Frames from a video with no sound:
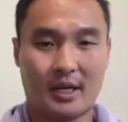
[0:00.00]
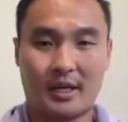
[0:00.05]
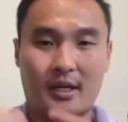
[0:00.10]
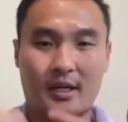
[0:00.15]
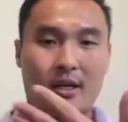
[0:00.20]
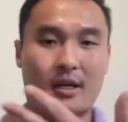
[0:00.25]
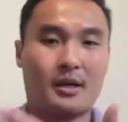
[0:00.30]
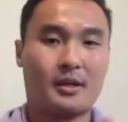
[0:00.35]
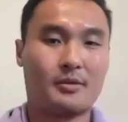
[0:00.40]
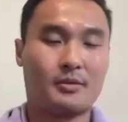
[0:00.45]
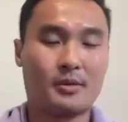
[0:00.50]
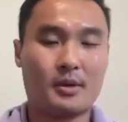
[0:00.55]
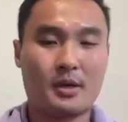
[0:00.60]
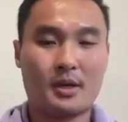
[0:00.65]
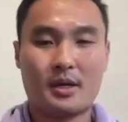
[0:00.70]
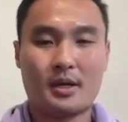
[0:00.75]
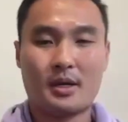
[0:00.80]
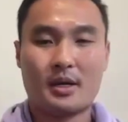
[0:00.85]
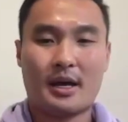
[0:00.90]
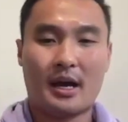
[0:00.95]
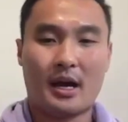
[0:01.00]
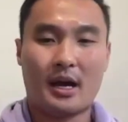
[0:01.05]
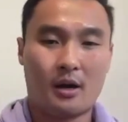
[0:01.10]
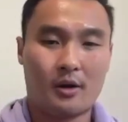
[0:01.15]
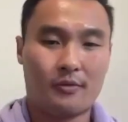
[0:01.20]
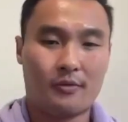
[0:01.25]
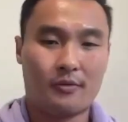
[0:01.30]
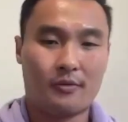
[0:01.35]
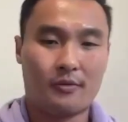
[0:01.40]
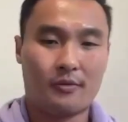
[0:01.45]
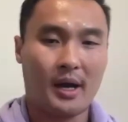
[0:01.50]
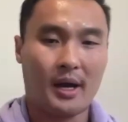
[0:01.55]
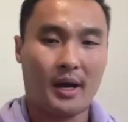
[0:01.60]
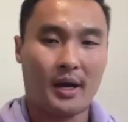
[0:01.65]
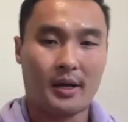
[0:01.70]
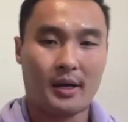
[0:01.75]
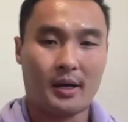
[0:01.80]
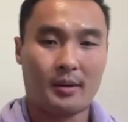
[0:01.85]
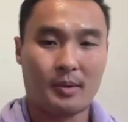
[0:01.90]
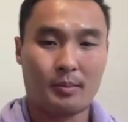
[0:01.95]
and offer
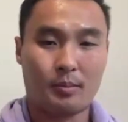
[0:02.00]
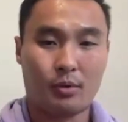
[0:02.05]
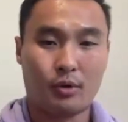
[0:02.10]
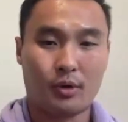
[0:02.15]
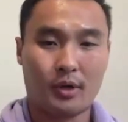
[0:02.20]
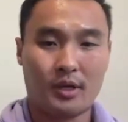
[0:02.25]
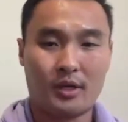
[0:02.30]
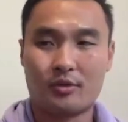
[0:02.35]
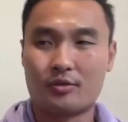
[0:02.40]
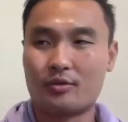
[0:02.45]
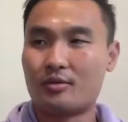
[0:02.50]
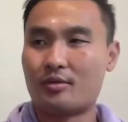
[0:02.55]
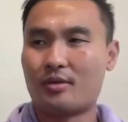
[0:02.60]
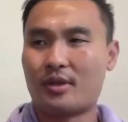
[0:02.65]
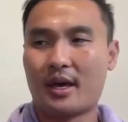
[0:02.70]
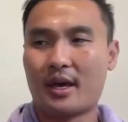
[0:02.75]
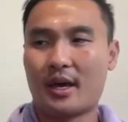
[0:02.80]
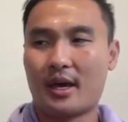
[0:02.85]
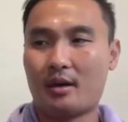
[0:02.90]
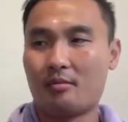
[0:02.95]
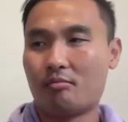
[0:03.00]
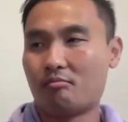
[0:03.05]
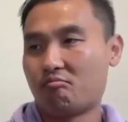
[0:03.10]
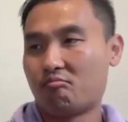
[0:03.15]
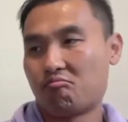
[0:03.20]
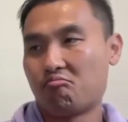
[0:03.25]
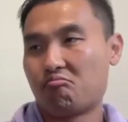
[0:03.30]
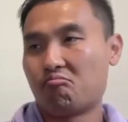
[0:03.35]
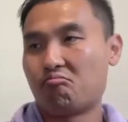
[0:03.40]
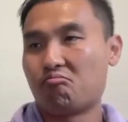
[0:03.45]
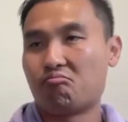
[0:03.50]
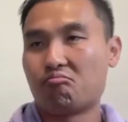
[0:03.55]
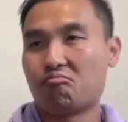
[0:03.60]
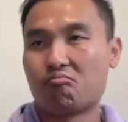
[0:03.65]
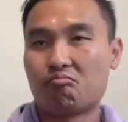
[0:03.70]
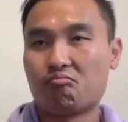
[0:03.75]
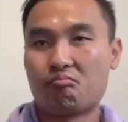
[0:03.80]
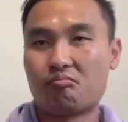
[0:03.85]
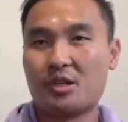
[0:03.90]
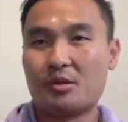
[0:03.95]
my employees,
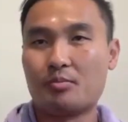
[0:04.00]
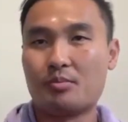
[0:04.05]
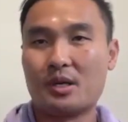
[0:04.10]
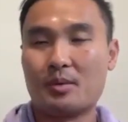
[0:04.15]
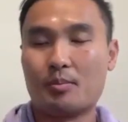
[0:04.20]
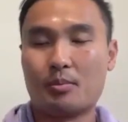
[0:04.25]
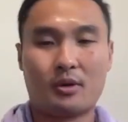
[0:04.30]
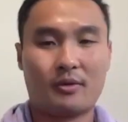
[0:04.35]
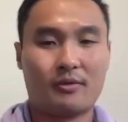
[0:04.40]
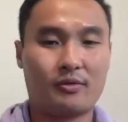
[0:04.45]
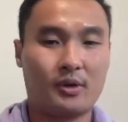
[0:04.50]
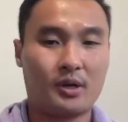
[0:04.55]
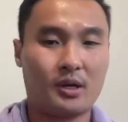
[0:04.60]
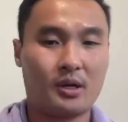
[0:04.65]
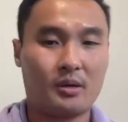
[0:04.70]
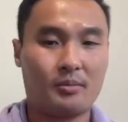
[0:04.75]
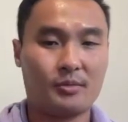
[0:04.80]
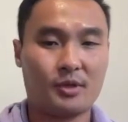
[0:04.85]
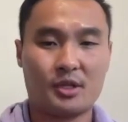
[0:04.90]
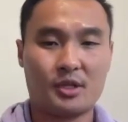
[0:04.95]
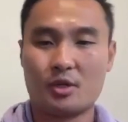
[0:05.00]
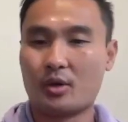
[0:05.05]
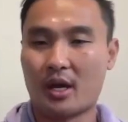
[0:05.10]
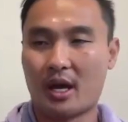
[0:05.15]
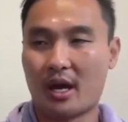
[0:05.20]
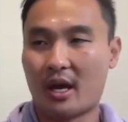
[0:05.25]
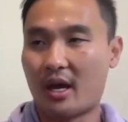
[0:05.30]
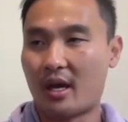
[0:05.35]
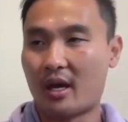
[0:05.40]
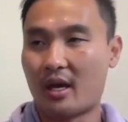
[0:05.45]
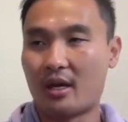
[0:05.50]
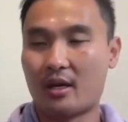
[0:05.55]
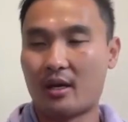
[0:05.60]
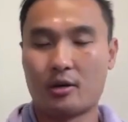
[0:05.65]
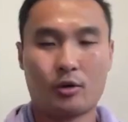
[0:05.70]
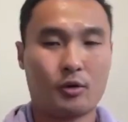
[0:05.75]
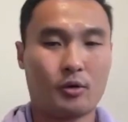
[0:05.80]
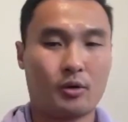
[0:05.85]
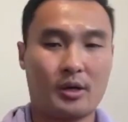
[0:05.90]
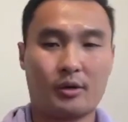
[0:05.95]
these people are from the UK
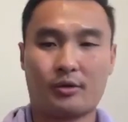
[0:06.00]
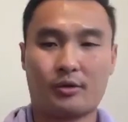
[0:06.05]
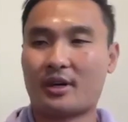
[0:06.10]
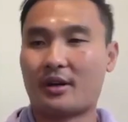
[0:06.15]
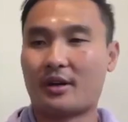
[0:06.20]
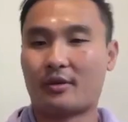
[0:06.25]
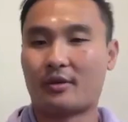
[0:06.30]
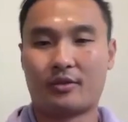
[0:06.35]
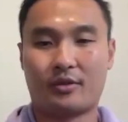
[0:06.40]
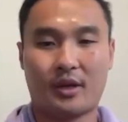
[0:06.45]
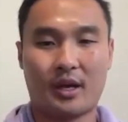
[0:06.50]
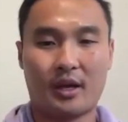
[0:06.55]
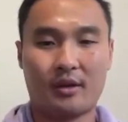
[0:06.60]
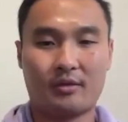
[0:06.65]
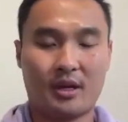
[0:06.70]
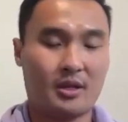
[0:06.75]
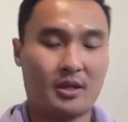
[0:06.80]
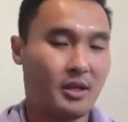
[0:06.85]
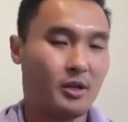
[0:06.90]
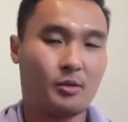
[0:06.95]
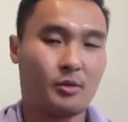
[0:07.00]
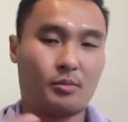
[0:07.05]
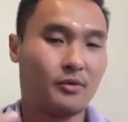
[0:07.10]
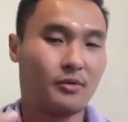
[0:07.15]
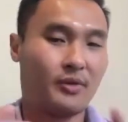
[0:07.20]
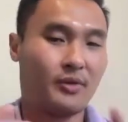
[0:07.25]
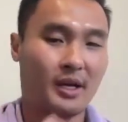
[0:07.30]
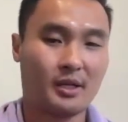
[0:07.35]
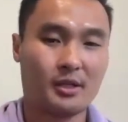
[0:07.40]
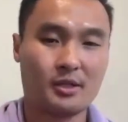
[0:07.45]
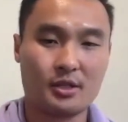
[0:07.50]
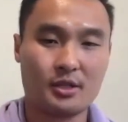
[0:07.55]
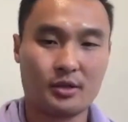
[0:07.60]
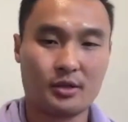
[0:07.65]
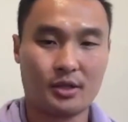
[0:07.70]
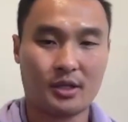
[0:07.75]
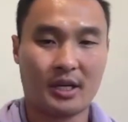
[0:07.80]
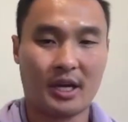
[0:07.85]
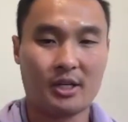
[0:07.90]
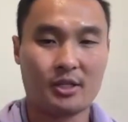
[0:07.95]
or outside the States, and they don't provide continuing
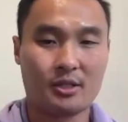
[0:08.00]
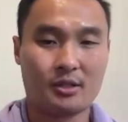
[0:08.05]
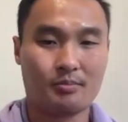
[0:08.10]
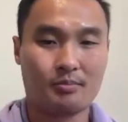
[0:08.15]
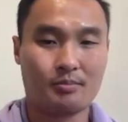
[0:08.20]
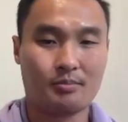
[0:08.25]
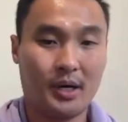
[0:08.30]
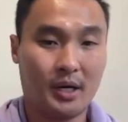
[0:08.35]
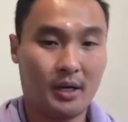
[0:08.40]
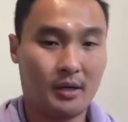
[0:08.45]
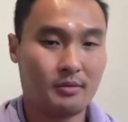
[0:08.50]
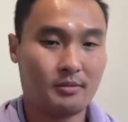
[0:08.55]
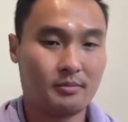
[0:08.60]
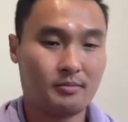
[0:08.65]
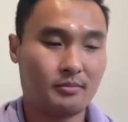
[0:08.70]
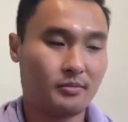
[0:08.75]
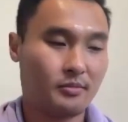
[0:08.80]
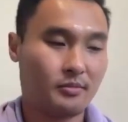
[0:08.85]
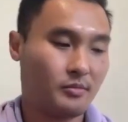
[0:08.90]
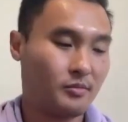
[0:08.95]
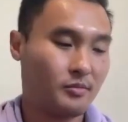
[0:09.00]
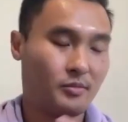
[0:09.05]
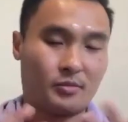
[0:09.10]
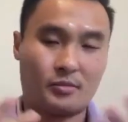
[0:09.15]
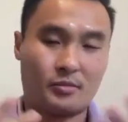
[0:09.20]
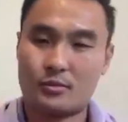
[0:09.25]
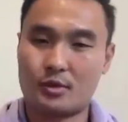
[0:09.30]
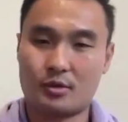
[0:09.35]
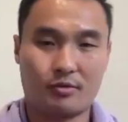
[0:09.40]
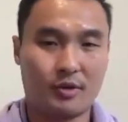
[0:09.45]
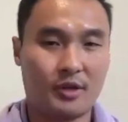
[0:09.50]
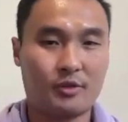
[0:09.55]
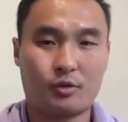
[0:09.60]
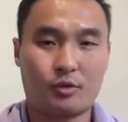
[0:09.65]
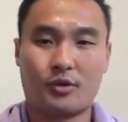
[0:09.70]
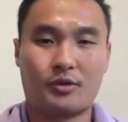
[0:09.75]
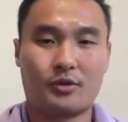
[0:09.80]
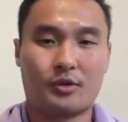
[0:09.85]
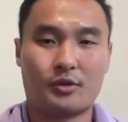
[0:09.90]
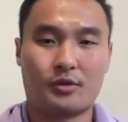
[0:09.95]
education, but the
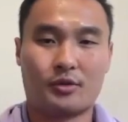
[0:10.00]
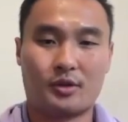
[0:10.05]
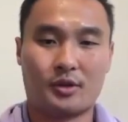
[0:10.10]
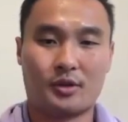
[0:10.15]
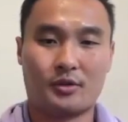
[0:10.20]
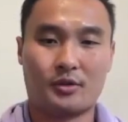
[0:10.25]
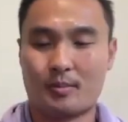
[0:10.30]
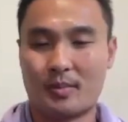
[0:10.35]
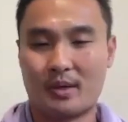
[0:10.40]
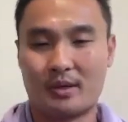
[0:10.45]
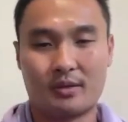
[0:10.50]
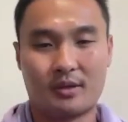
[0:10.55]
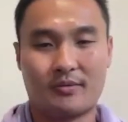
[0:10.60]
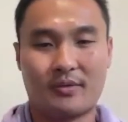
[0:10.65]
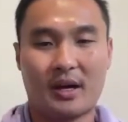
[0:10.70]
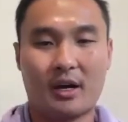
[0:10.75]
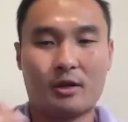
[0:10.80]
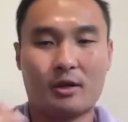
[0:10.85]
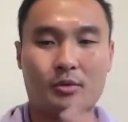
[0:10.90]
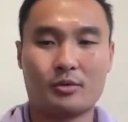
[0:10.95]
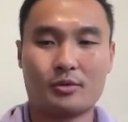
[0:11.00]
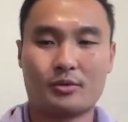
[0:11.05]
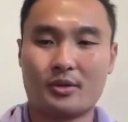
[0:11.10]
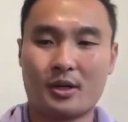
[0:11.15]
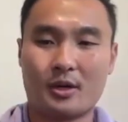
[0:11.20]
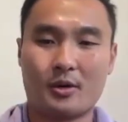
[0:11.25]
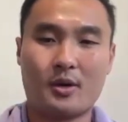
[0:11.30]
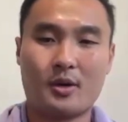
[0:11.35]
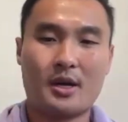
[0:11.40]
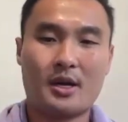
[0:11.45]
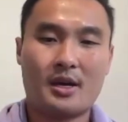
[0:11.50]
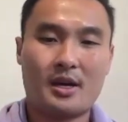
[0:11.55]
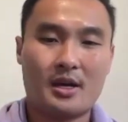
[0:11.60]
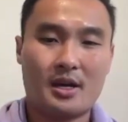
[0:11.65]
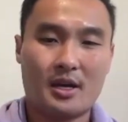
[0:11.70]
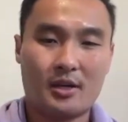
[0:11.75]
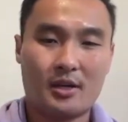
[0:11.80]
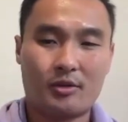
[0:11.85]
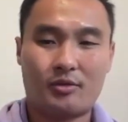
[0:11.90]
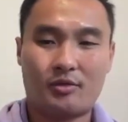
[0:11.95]
resources is immensely valuable.
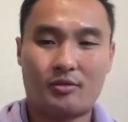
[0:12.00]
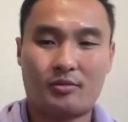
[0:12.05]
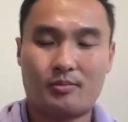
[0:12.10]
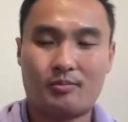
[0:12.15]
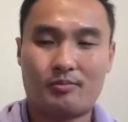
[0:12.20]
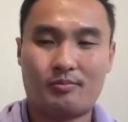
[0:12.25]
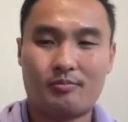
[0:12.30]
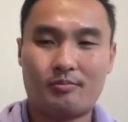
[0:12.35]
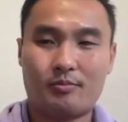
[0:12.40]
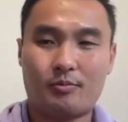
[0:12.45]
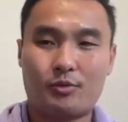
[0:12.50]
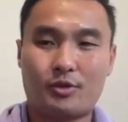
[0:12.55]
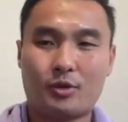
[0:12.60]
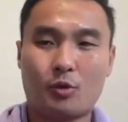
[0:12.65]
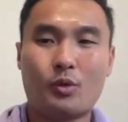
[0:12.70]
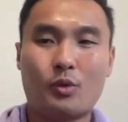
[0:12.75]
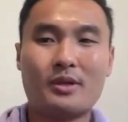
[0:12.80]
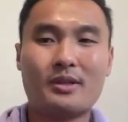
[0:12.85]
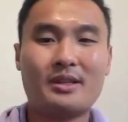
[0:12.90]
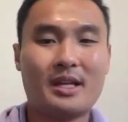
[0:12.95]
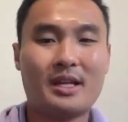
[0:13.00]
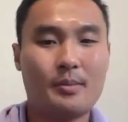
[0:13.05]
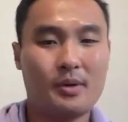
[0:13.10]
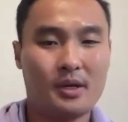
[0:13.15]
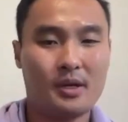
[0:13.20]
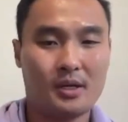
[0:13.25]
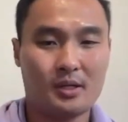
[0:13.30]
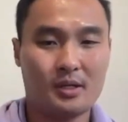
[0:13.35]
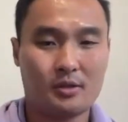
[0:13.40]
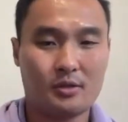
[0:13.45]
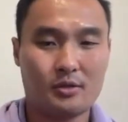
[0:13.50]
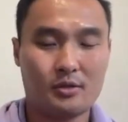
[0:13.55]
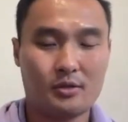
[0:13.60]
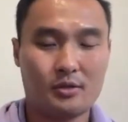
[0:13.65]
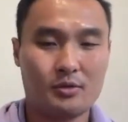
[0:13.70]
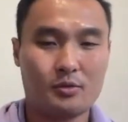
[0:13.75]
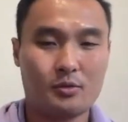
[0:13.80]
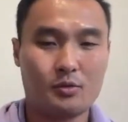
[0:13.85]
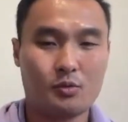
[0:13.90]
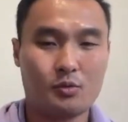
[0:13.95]
It's so we're limited to
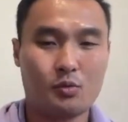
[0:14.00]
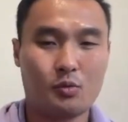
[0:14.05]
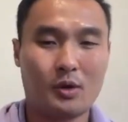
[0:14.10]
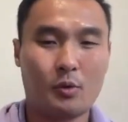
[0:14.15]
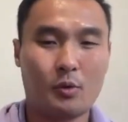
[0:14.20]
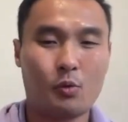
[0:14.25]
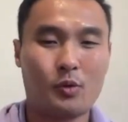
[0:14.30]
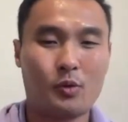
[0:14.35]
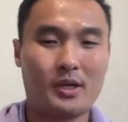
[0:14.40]
what we